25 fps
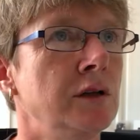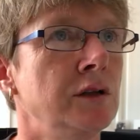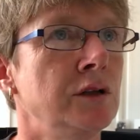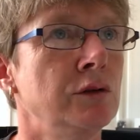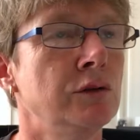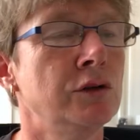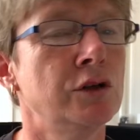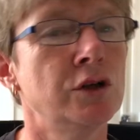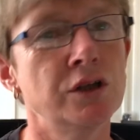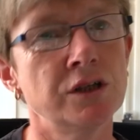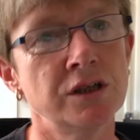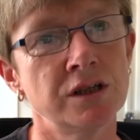
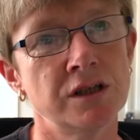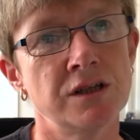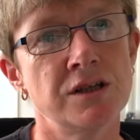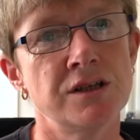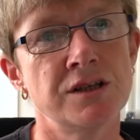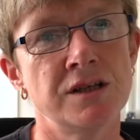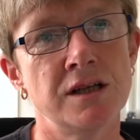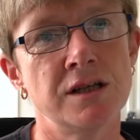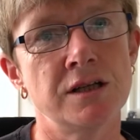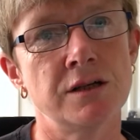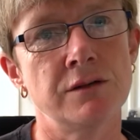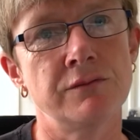You could
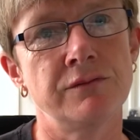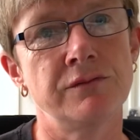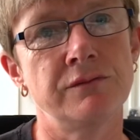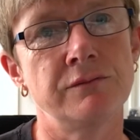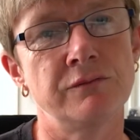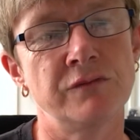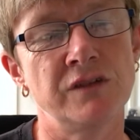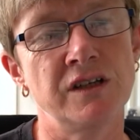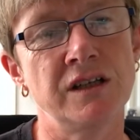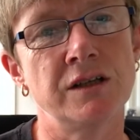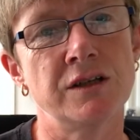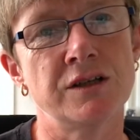consider
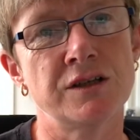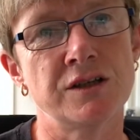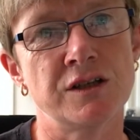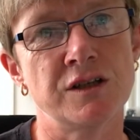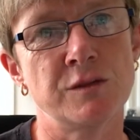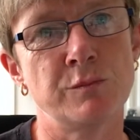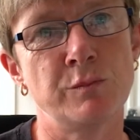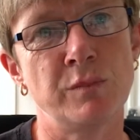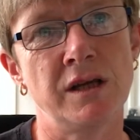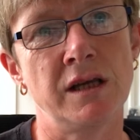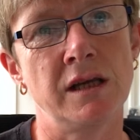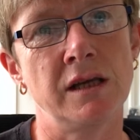Venus
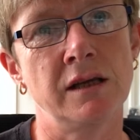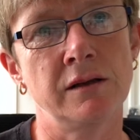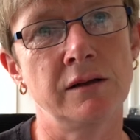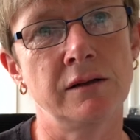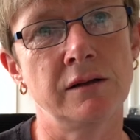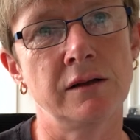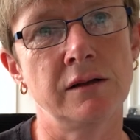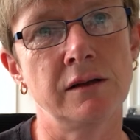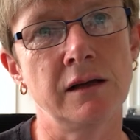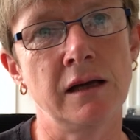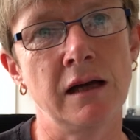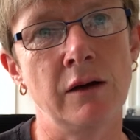as
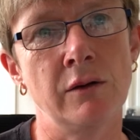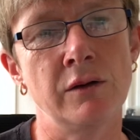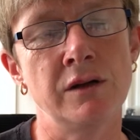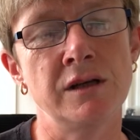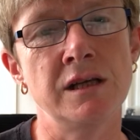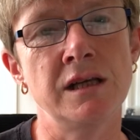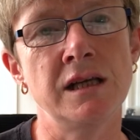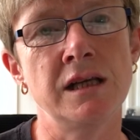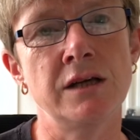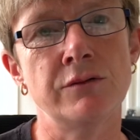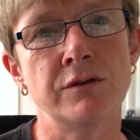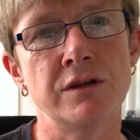being our
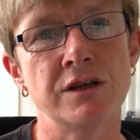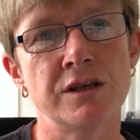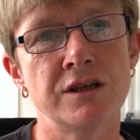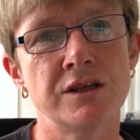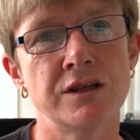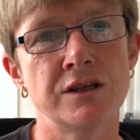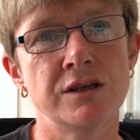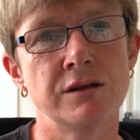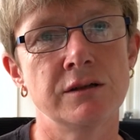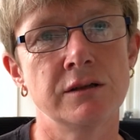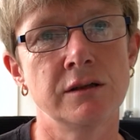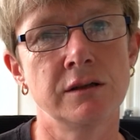
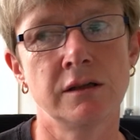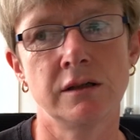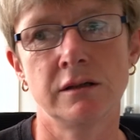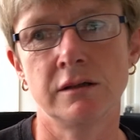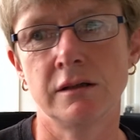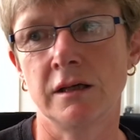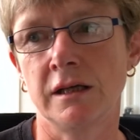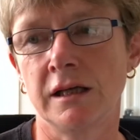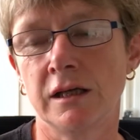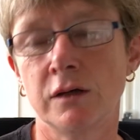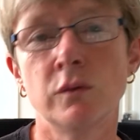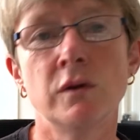nearest
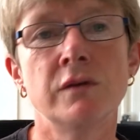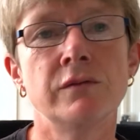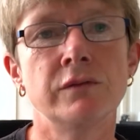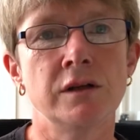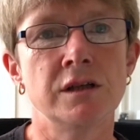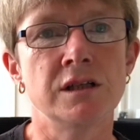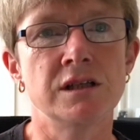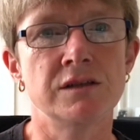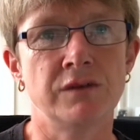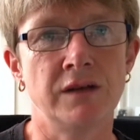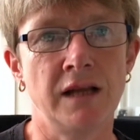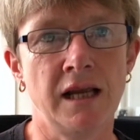equivalent of an